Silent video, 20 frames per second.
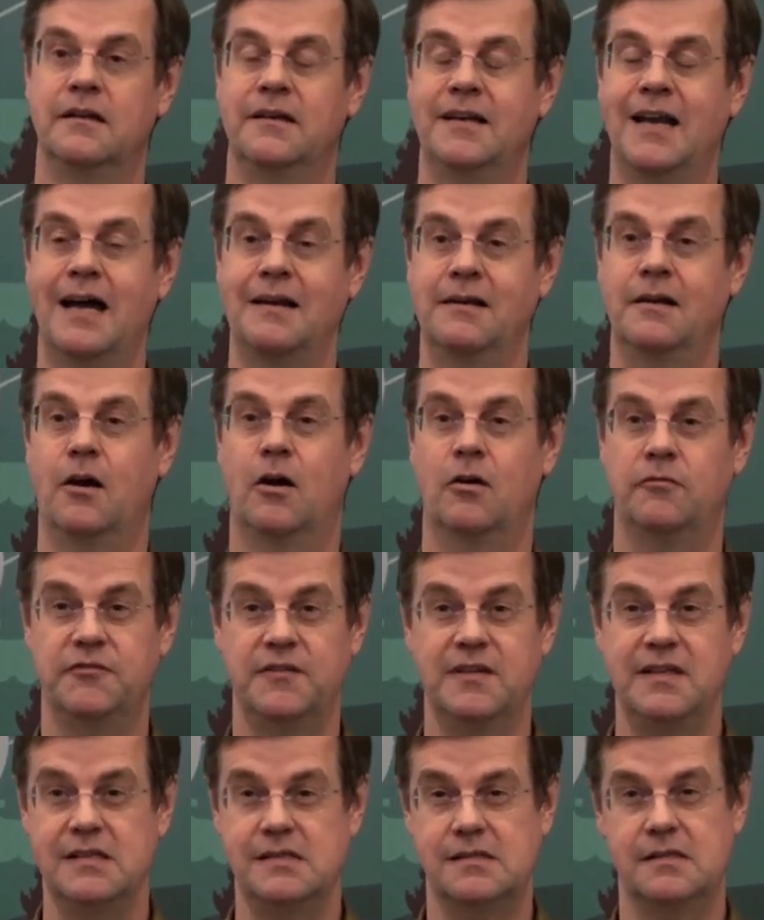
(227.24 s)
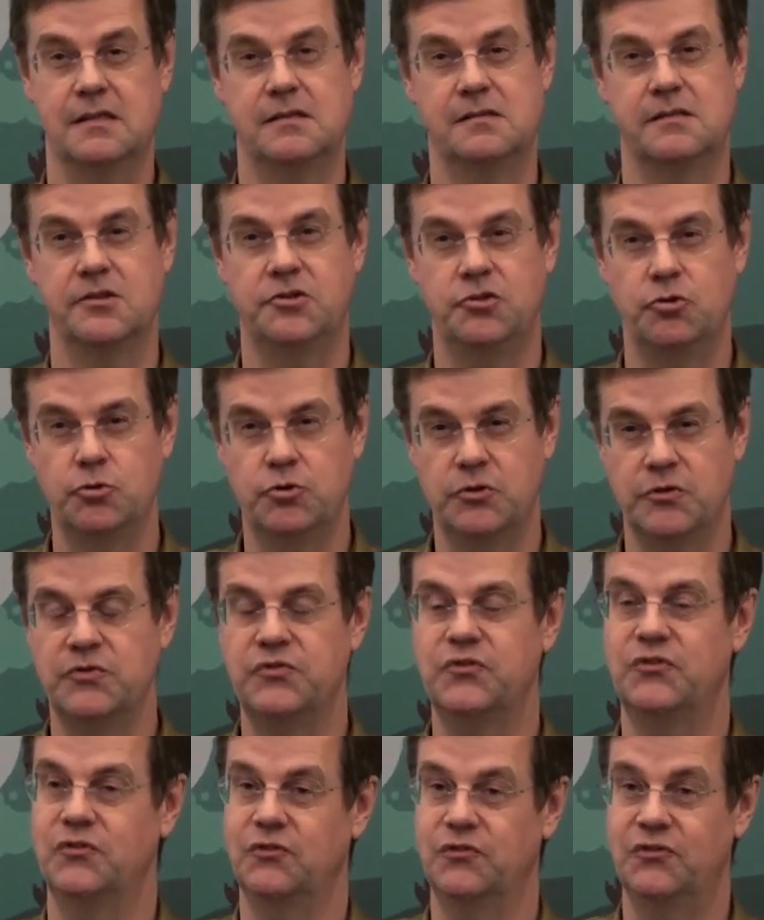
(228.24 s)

none of these institutions